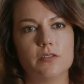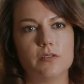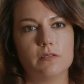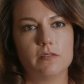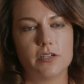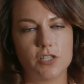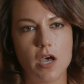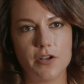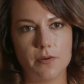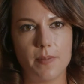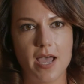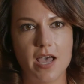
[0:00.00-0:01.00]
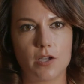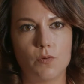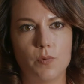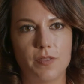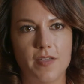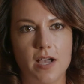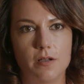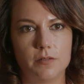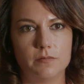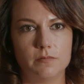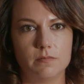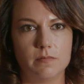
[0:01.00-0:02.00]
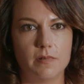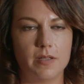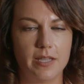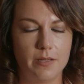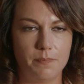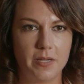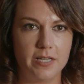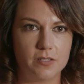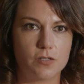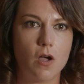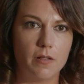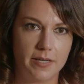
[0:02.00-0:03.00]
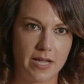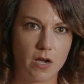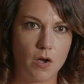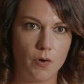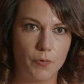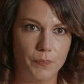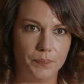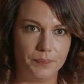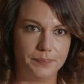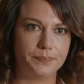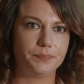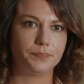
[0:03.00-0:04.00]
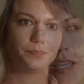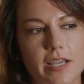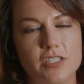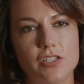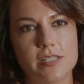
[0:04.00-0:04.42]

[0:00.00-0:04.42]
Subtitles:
their daughter back without it being solid at home. I just